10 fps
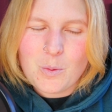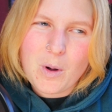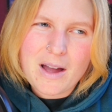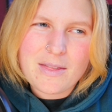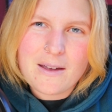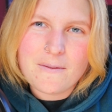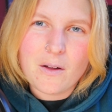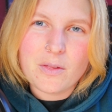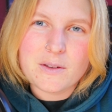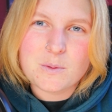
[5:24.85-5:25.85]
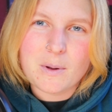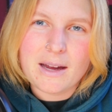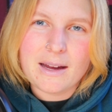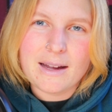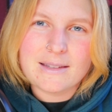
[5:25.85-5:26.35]
why they felt this
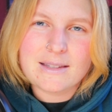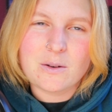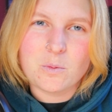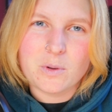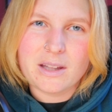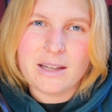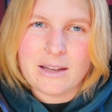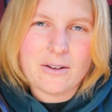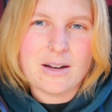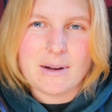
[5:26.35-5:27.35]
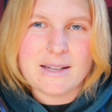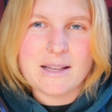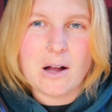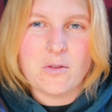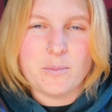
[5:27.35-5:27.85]
way, instead really hearing myself